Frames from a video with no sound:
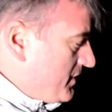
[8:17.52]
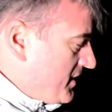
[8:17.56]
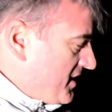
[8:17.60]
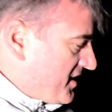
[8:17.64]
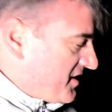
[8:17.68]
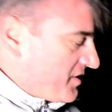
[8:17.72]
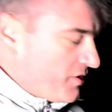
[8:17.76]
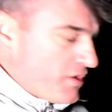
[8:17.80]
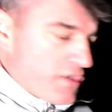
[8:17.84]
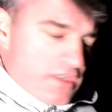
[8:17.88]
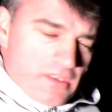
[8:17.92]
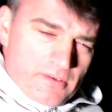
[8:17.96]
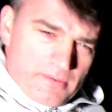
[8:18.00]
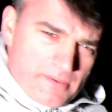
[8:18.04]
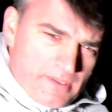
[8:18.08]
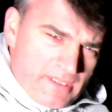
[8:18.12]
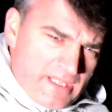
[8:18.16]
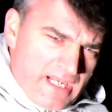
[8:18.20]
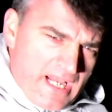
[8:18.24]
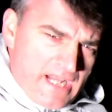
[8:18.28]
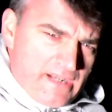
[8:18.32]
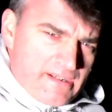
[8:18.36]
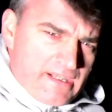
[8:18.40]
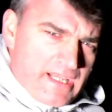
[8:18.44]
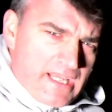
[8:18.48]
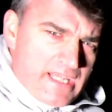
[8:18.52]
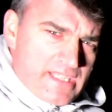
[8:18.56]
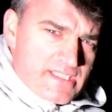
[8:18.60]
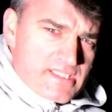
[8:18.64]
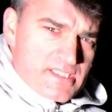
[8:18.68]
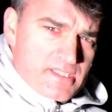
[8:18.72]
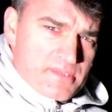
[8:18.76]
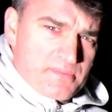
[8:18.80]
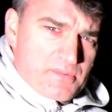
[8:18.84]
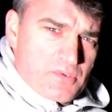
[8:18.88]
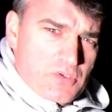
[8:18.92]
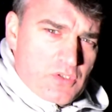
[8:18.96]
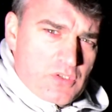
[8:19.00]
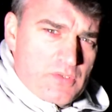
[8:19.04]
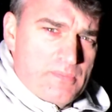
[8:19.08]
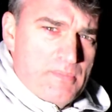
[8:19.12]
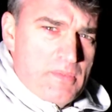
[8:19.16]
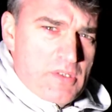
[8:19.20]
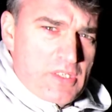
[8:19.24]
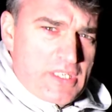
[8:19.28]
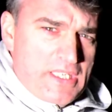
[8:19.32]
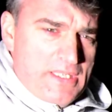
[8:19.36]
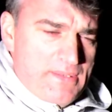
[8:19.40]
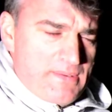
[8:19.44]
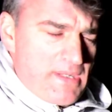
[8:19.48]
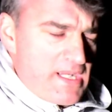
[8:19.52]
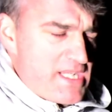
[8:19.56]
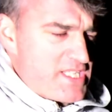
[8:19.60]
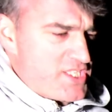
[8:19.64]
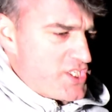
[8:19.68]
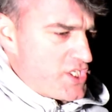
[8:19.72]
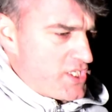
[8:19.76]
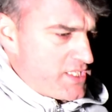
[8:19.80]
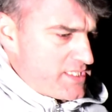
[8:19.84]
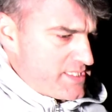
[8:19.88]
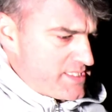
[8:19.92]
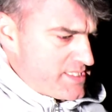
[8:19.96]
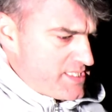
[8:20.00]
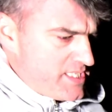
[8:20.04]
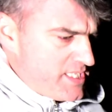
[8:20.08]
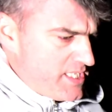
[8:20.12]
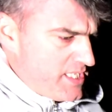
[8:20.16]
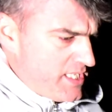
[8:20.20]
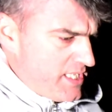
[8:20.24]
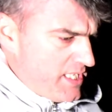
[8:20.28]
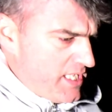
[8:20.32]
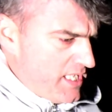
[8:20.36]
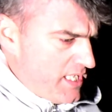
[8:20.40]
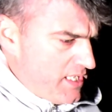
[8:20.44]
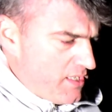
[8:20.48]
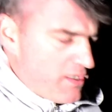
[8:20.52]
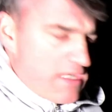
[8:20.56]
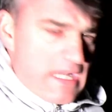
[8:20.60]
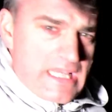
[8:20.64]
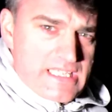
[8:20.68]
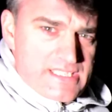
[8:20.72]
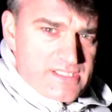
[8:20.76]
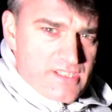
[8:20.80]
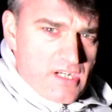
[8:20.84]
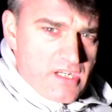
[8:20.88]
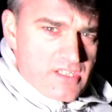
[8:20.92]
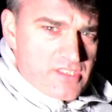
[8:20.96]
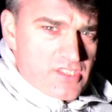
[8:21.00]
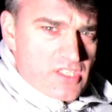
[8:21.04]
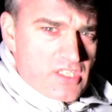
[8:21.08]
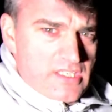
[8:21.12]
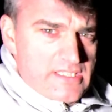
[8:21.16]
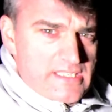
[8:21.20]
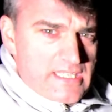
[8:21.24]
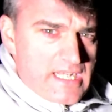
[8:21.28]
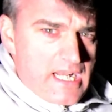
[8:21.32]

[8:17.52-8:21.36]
have thought I would have been able to get some good Milky Way shots, or Astro shots at